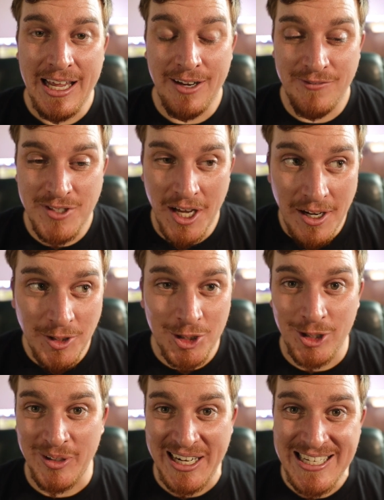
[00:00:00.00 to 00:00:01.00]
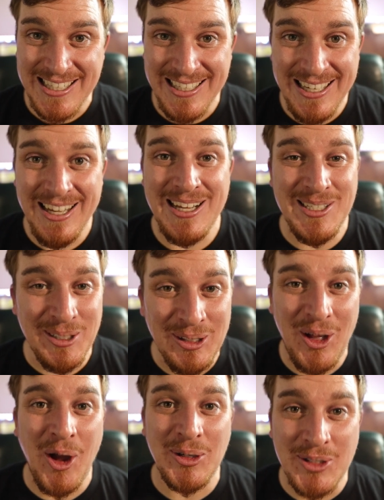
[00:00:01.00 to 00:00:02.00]
And if done correctly, it's a
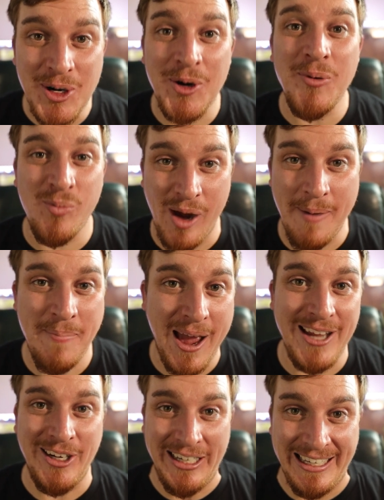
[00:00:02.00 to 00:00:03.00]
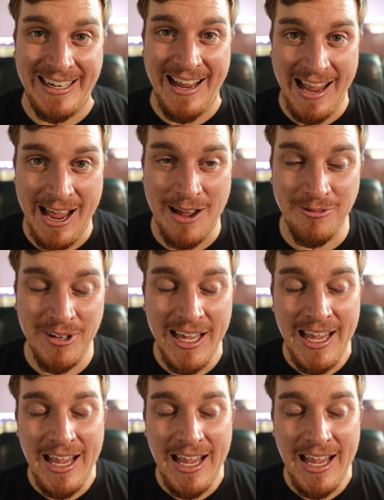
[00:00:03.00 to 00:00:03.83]
long-term wet pet you're gonna have.